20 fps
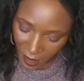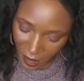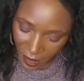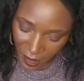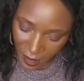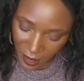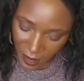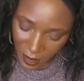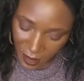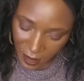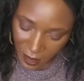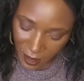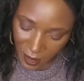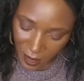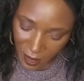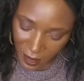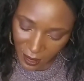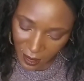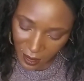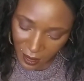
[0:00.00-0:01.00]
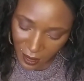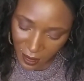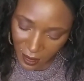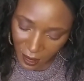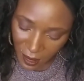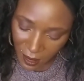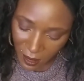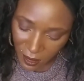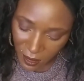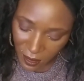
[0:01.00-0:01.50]
And this is
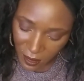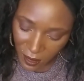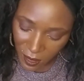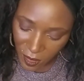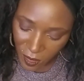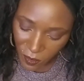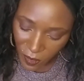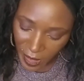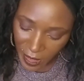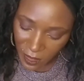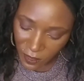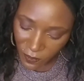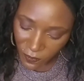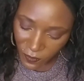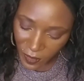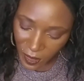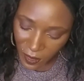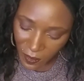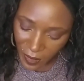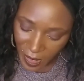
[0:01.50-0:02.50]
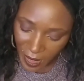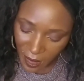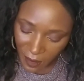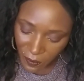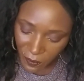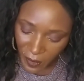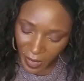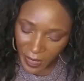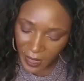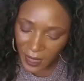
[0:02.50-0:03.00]
considered graceful
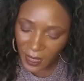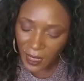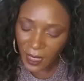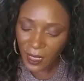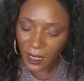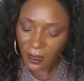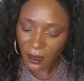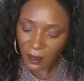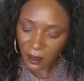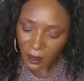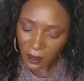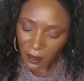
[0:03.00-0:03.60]
and radiant.